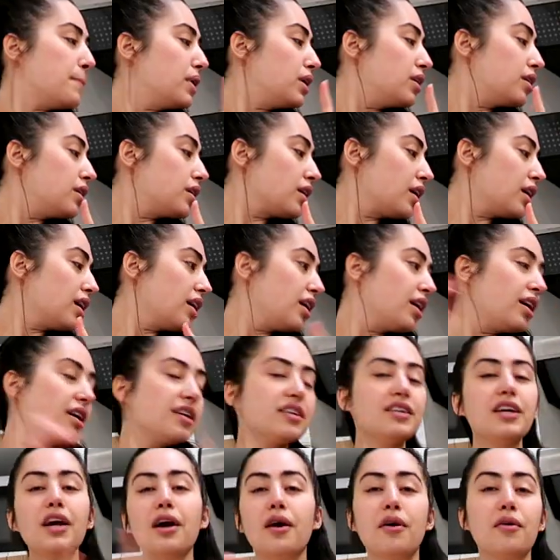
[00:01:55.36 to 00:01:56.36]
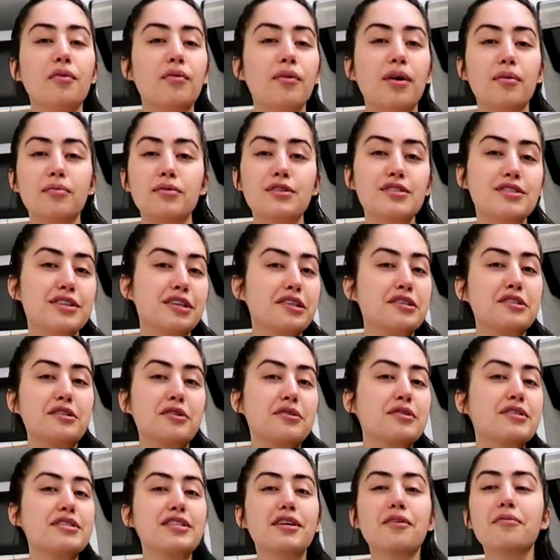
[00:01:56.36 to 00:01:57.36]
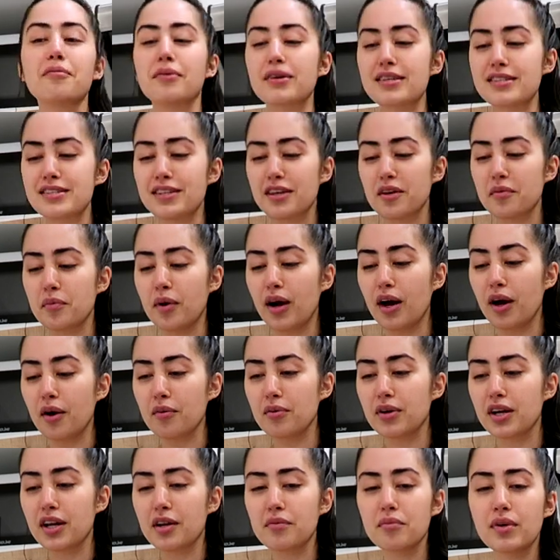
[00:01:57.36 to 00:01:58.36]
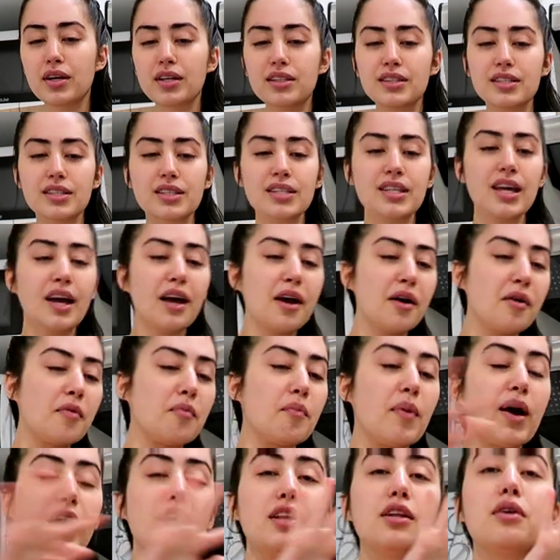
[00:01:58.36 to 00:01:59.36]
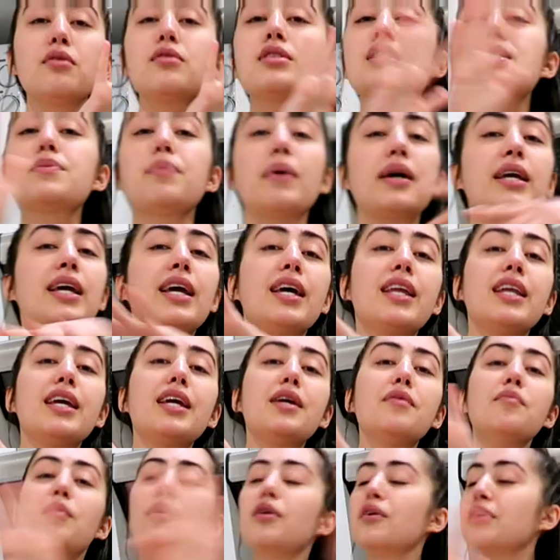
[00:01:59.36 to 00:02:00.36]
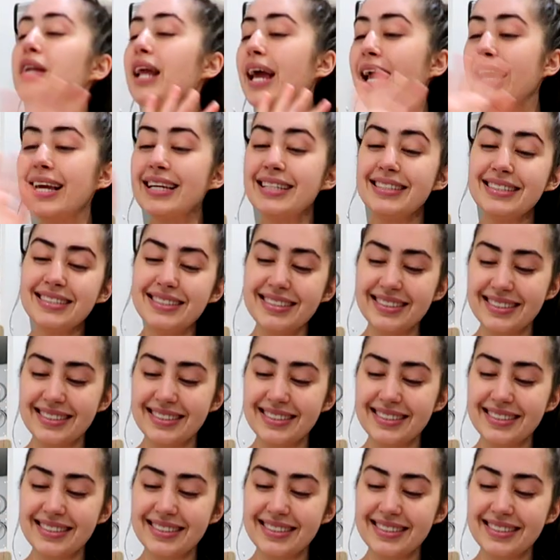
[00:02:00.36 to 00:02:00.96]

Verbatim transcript: But yeah, I'm just gonna show you step by step how we're gonna make this Milo spaghetti bolognese.